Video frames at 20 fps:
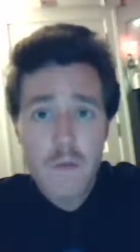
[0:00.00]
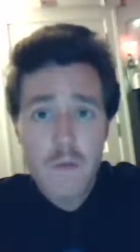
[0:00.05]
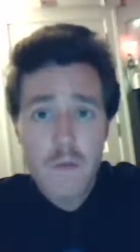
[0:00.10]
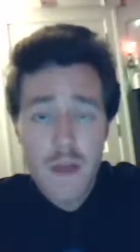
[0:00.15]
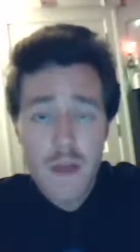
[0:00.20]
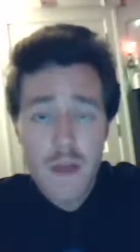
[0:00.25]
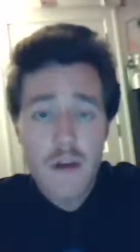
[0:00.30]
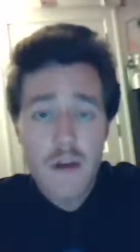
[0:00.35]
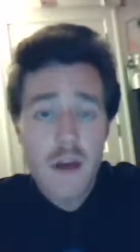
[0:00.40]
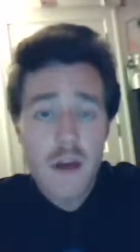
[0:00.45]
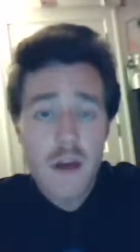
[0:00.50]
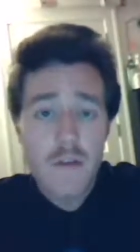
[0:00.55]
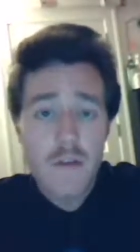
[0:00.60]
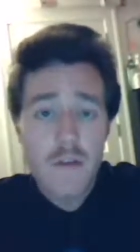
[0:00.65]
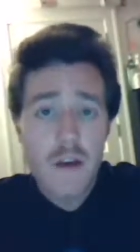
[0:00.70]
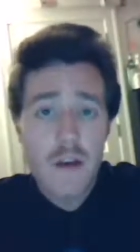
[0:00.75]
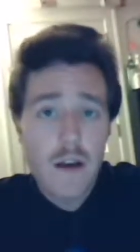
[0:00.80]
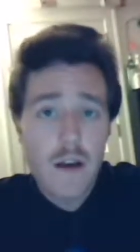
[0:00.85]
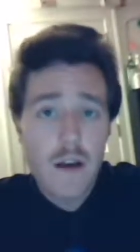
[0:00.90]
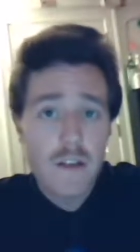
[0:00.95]
without
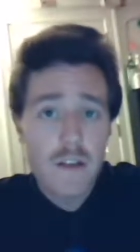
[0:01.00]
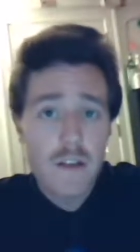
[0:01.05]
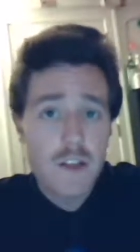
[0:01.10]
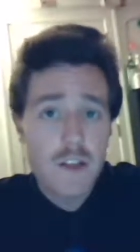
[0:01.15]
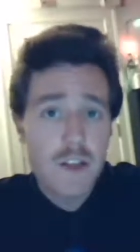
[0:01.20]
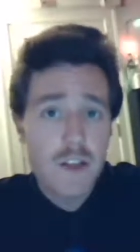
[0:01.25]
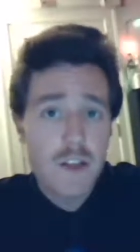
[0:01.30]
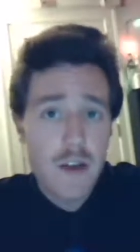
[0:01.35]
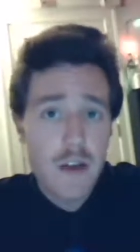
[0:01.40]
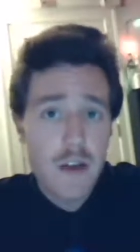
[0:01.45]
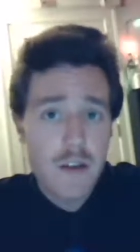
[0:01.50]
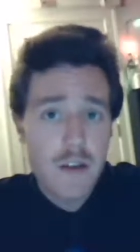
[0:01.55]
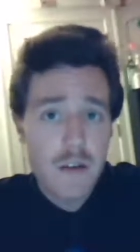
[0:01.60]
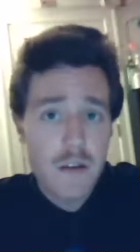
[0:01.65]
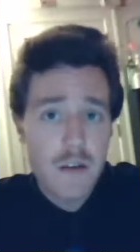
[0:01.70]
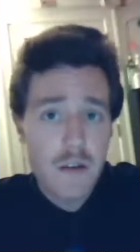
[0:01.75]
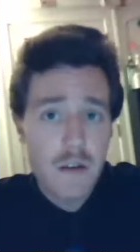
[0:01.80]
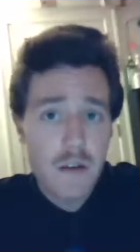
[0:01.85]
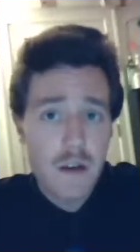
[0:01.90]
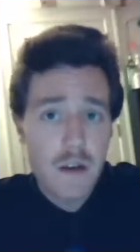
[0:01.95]
having a college
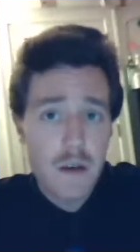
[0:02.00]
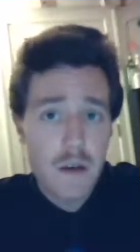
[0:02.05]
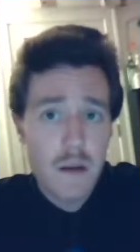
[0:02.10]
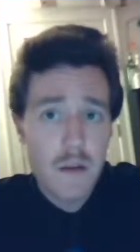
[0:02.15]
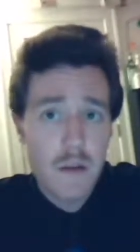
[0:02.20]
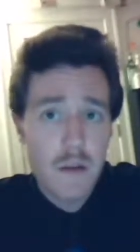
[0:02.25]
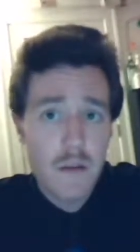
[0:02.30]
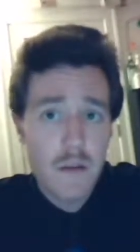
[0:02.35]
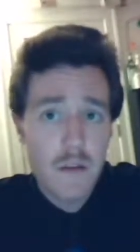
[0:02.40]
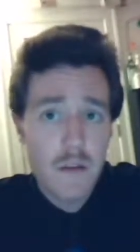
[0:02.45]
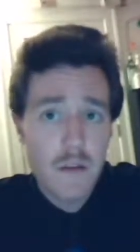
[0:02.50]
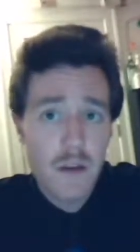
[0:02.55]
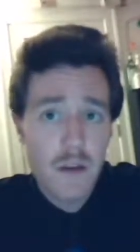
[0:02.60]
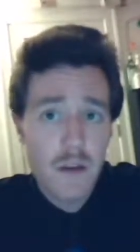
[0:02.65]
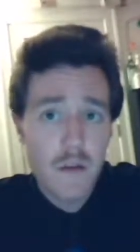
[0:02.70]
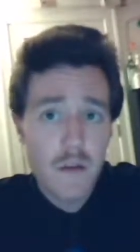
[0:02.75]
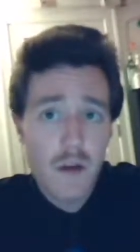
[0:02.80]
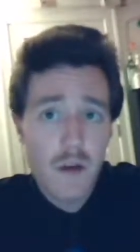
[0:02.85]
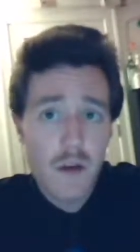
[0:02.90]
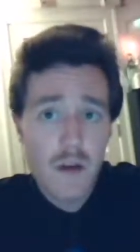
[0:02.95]
education. My
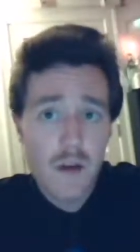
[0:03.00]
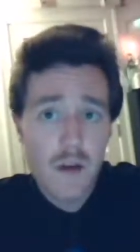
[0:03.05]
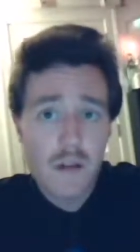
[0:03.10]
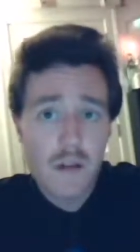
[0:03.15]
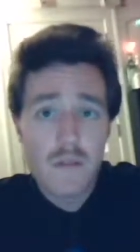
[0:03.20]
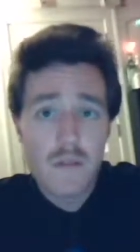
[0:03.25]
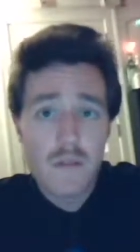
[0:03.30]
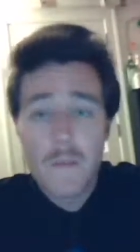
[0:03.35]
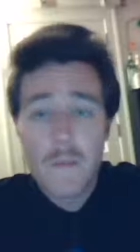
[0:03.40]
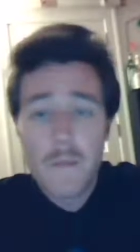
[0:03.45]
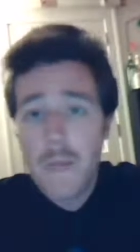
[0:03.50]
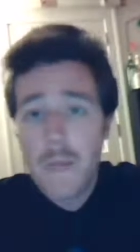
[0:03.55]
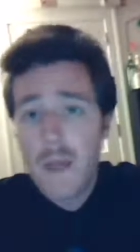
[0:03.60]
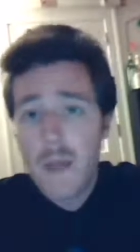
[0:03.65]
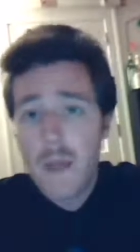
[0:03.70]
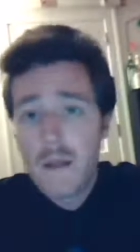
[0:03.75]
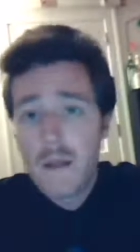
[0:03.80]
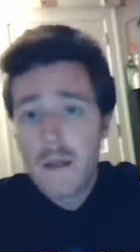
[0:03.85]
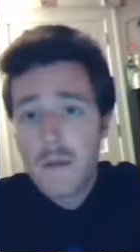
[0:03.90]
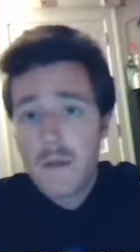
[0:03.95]
feeling was,
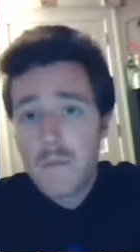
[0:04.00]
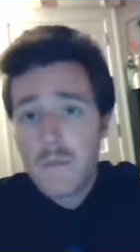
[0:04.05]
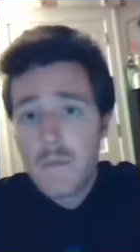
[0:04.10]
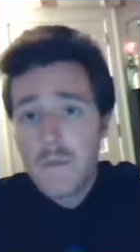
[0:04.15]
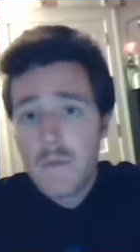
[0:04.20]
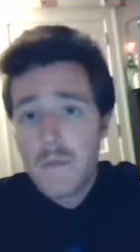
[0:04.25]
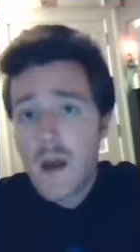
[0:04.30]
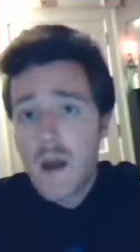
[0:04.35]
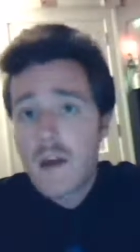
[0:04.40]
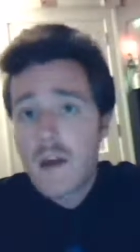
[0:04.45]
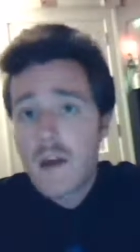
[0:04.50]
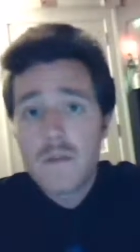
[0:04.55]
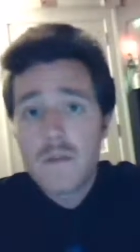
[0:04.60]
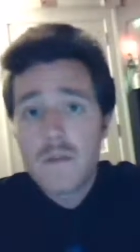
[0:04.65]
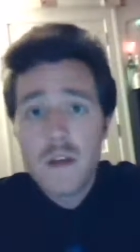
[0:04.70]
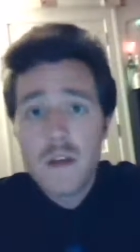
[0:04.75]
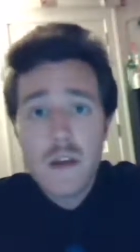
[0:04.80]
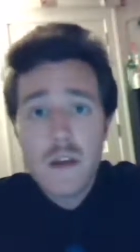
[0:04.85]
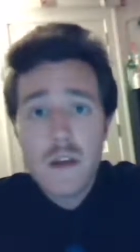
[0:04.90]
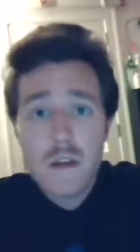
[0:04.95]
I
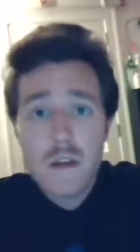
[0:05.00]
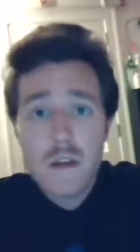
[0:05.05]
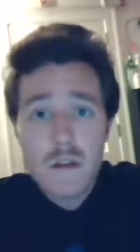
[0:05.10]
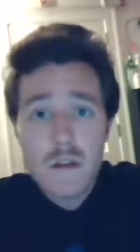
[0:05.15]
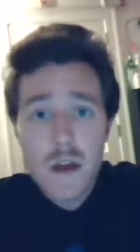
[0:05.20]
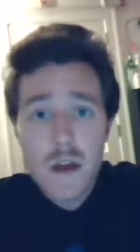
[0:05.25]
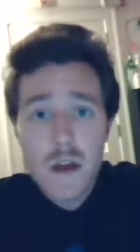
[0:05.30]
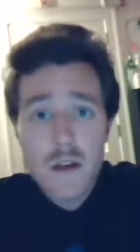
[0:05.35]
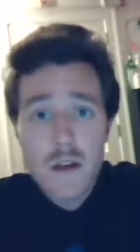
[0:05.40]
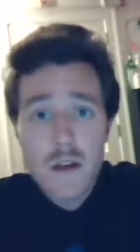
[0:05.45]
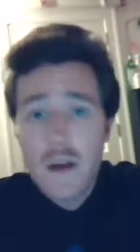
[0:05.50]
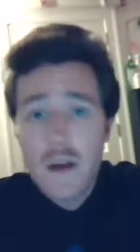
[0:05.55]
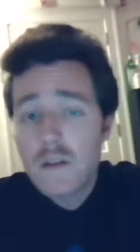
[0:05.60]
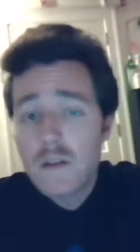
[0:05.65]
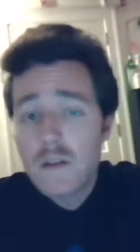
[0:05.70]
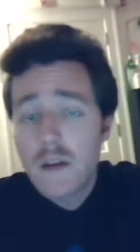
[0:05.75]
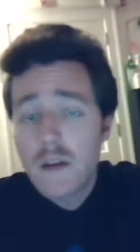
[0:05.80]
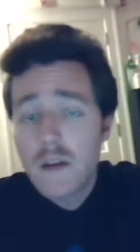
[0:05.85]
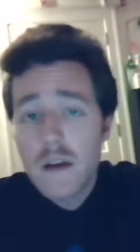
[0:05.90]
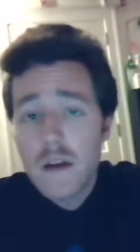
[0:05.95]
don't need
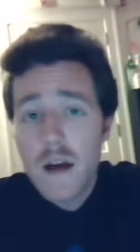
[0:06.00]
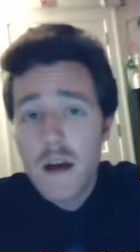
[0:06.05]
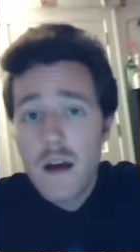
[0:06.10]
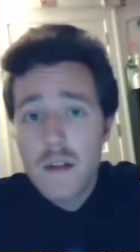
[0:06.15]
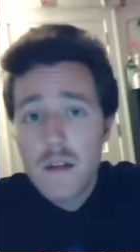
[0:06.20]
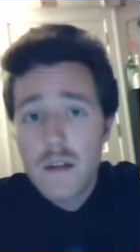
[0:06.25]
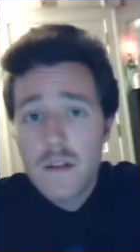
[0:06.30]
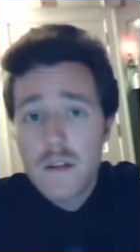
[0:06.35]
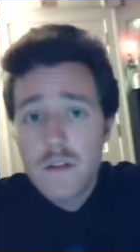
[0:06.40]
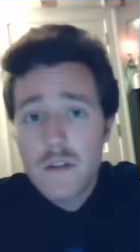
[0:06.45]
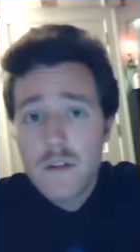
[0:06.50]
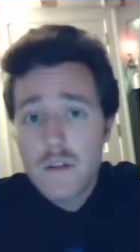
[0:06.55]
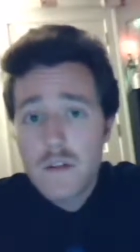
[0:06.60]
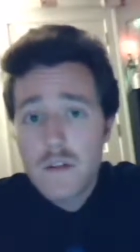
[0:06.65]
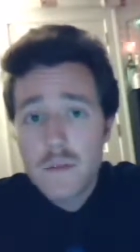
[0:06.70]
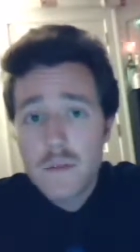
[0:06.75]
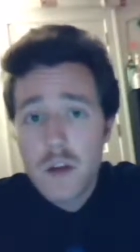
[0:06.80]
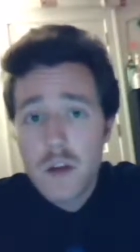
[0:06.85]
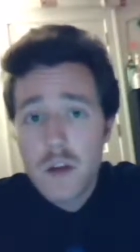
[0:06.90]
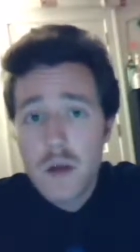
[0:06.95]
a college
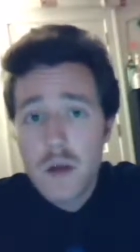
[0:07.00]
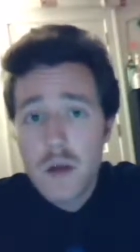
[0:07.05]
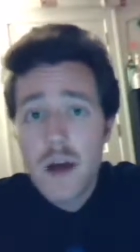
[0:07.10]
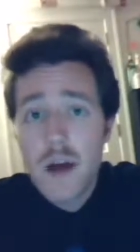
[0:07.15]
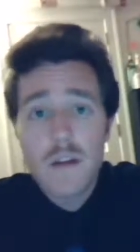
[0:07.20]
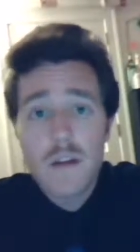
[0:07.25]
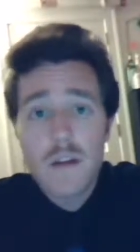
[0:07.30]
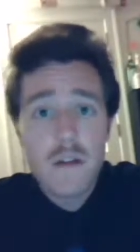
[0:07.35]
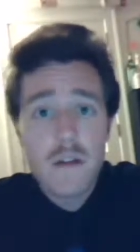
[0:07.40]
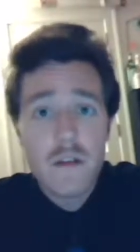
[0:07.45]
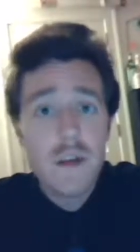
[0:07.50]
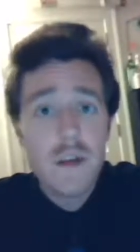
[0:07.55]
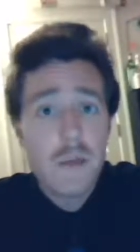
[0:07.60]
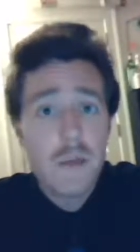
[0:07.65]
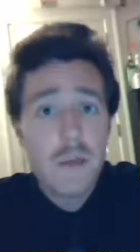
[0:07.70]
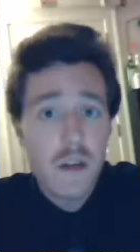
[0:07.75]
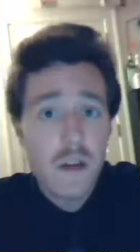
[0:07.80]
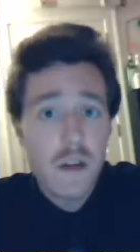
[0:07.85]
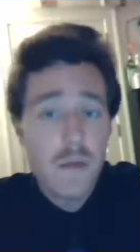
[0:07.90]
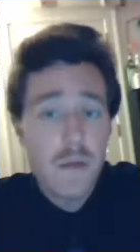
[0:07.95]
diploma. I don't need a
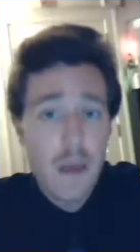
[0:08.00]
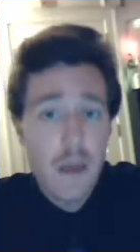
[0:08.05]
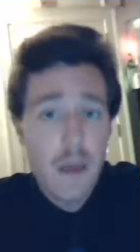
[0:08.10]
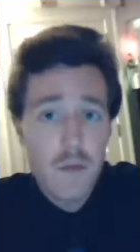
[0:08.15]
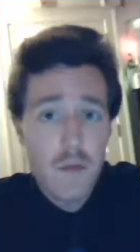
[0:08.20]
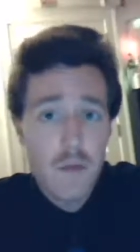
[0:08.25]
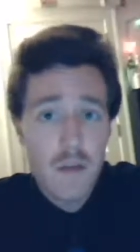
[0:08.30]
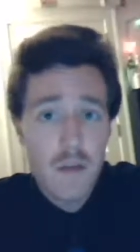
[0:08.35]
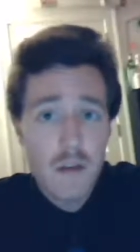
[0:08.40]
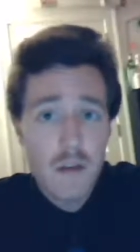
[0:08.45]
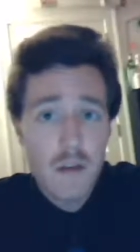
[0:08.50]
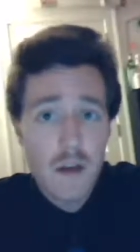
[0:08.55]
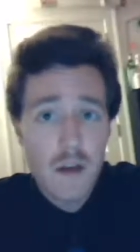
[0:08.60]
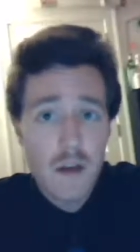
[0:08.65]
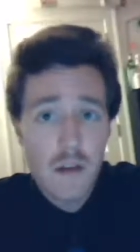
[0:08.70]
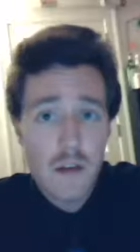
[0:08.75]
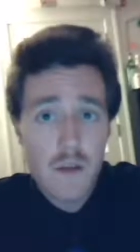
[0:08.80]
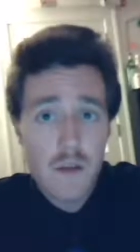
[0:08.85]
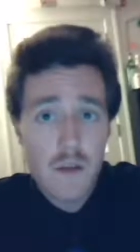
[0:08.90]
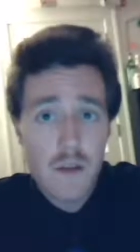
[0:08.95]
piece of paper that
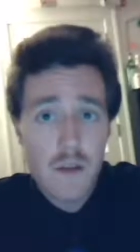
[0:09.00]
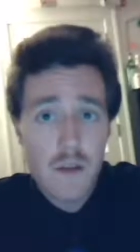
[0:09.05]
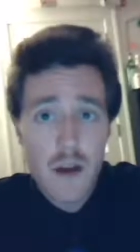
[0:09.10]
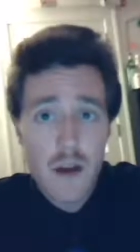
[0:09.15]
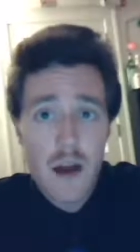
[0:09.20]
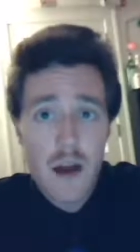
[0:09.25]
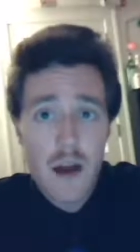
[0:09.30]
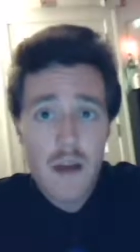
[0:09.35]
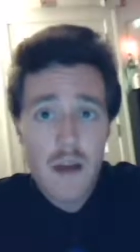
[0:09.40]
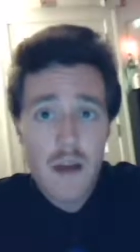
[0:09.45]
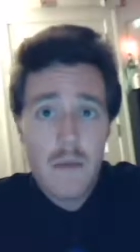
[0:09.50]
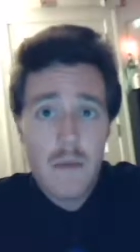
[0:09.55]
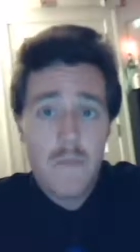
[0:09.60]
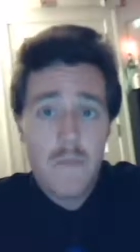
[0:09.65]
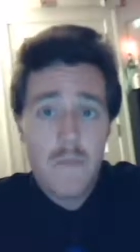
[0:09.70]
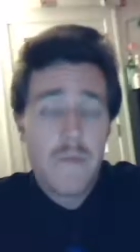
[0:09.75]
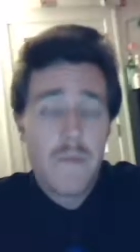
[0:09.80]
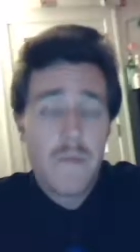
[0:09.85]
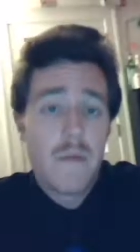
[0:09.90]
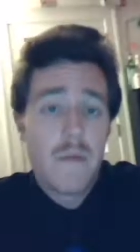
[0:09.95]
tells me that I am